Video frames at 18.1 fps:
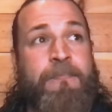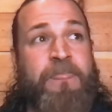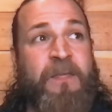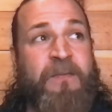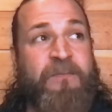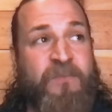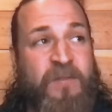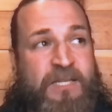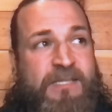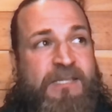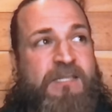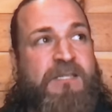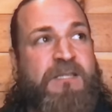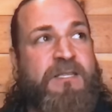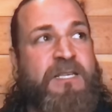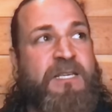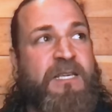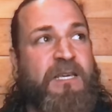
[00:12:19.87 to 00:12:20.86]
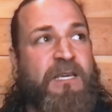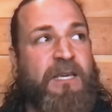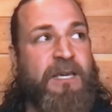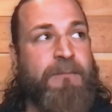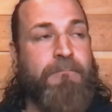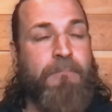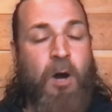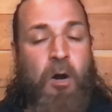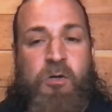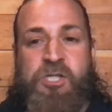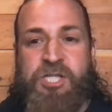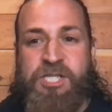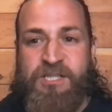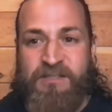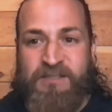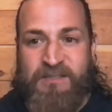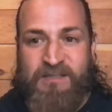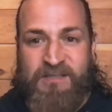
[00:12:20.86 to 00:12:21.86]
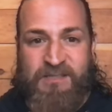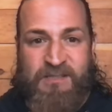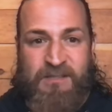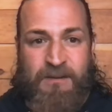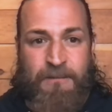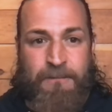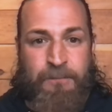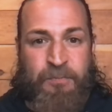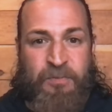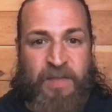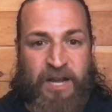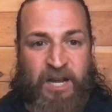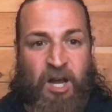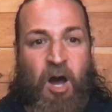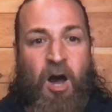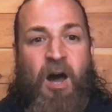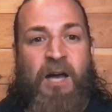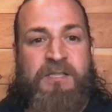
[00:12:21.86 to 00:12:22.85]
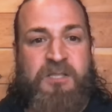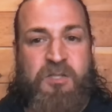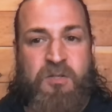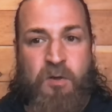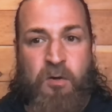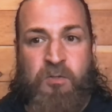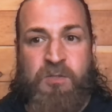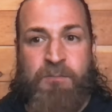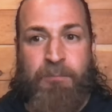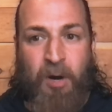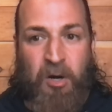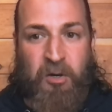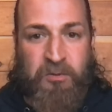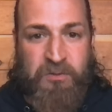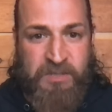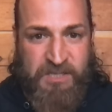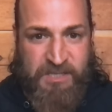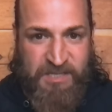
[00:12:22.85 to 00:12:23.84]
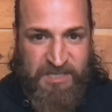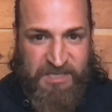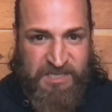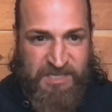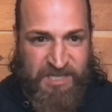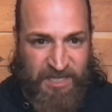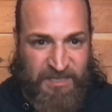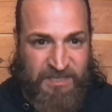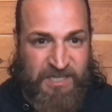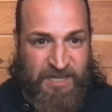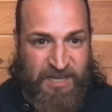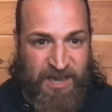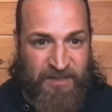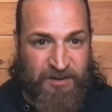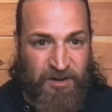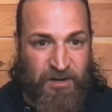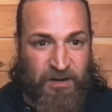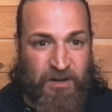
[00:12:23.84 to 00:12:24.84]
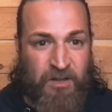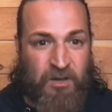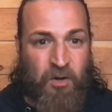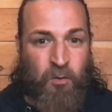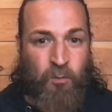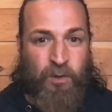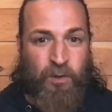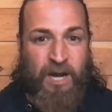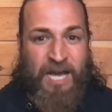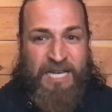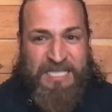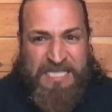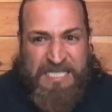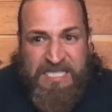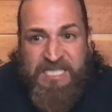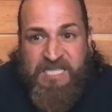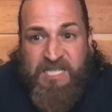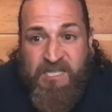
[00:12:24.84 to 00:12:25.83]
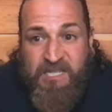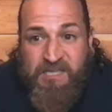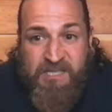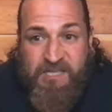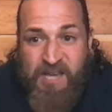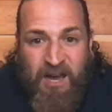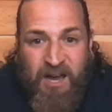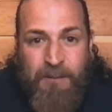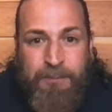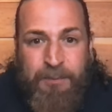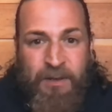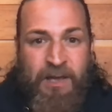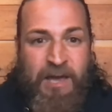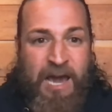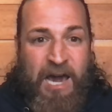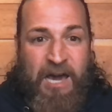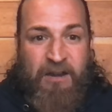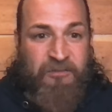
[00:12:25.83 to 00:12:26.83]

this is the emotions that caused those bones to stick together right. when I seized up out of